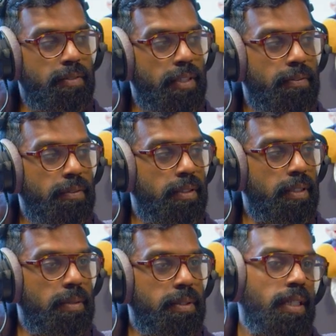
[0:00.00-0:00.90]
of different
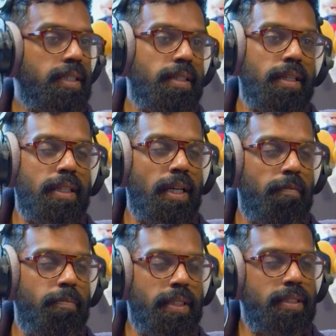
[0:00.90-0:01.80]
types of things. Like, you know,
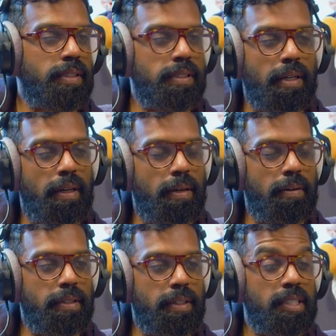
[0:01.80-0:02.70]
I've been to
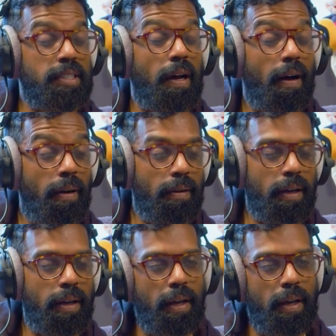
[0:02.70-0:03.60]
the
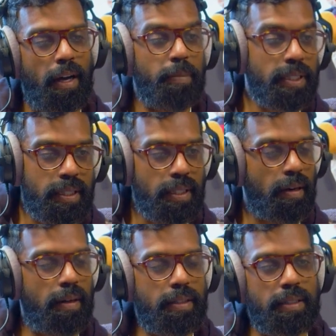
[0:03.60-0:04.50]
Sahara. I've been to the
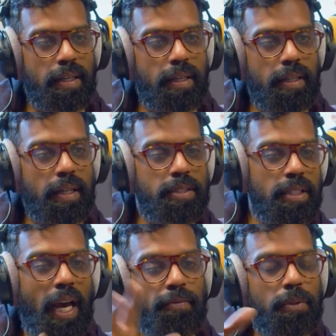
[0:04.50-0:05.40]
Arctic. You know, so
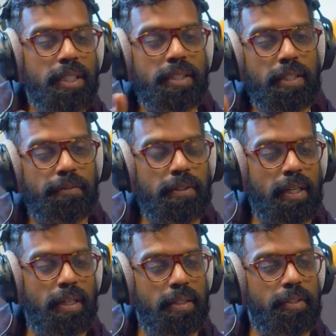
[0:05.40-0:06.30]
you have all these different
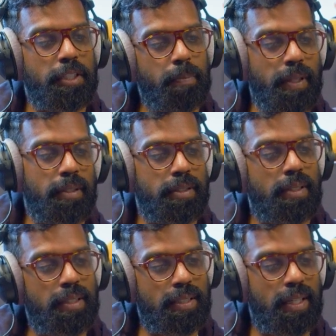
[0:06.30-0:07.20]
like kind of experience
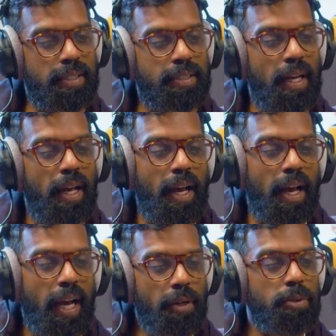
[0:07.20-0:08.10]
holidays.
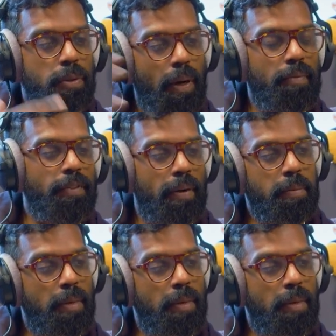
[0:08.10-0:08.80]
And also I'm very